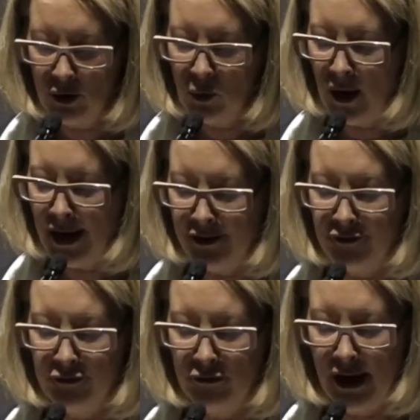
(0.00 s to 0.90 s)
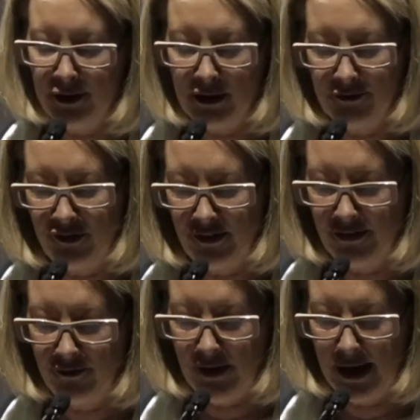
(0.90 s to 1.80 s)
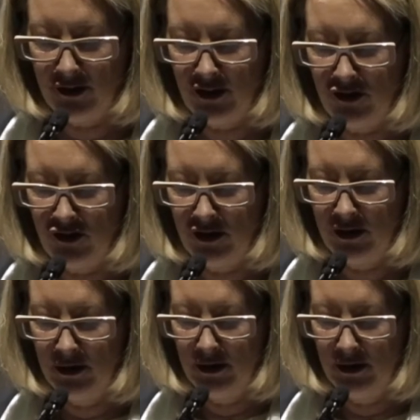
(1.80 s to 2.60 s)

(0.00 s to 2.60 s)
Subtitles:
quieter varietal of disadvantage.